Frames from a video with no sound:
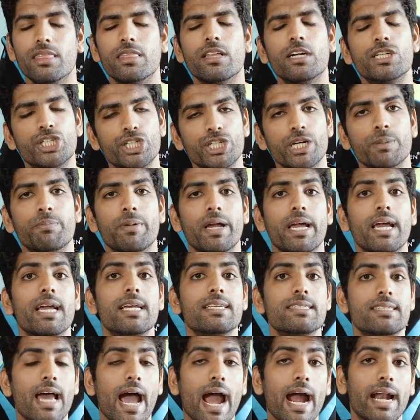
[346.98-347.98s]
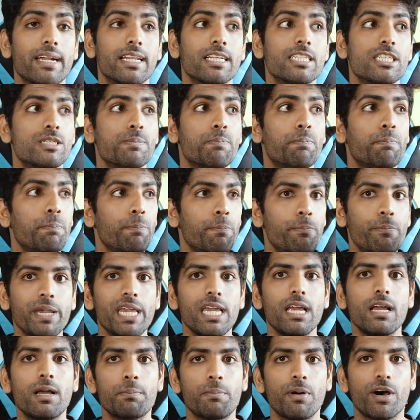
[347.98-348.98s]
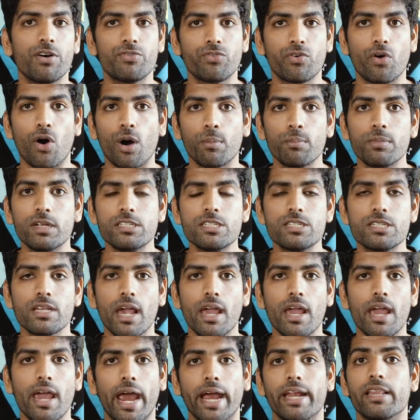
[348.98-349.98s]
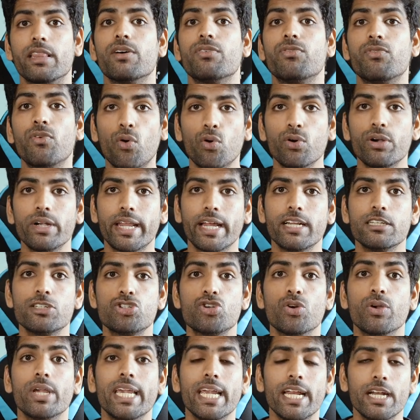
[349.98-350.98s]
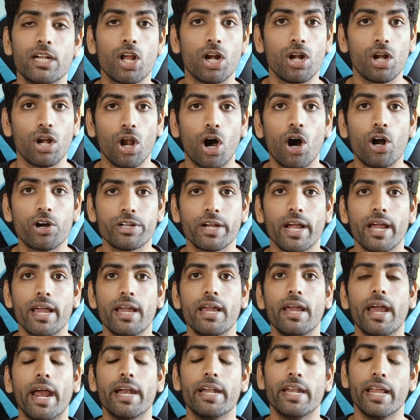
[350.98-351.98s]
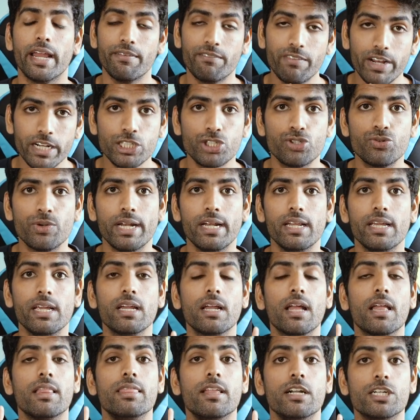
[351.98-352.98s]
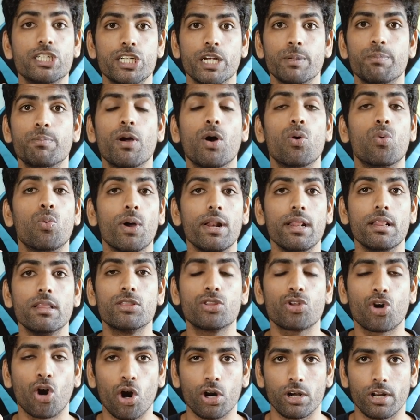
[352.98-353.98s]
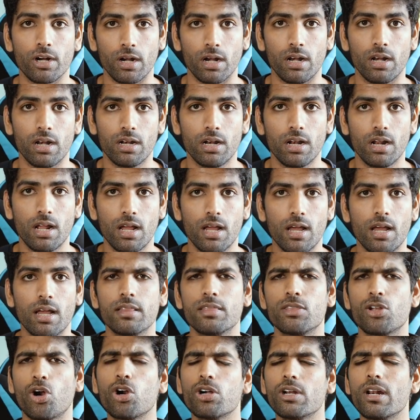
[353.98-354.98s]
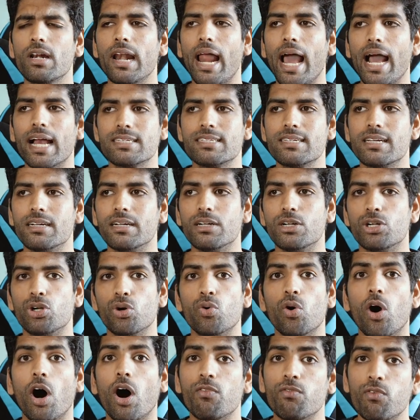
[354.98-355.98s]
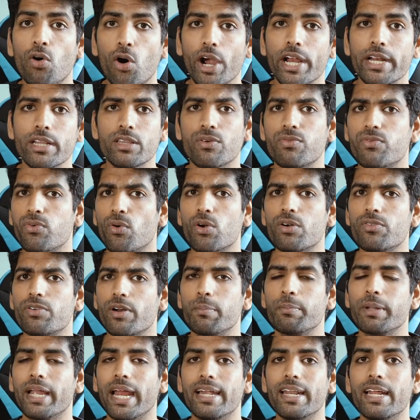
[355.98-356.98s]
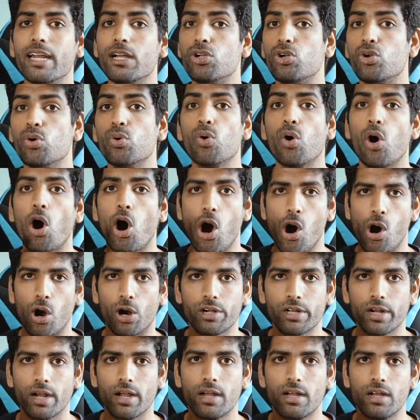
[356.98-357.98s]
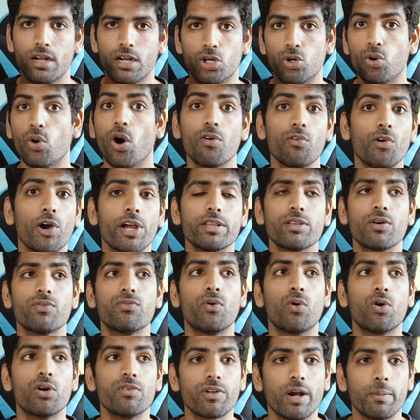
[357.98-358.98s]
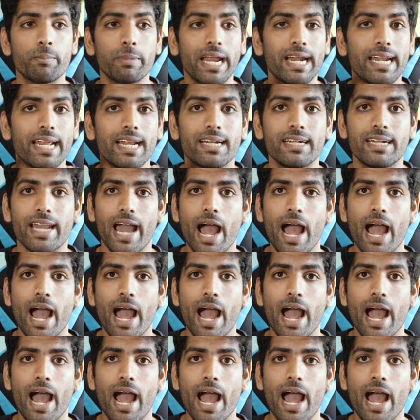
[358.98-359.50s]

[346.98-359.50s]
the chip is at its peak performance and the phone tends to heat a lot and eventually the chip will throttle. Throttle as in to avoid the phone from getting too hot, to avoid the phone from getting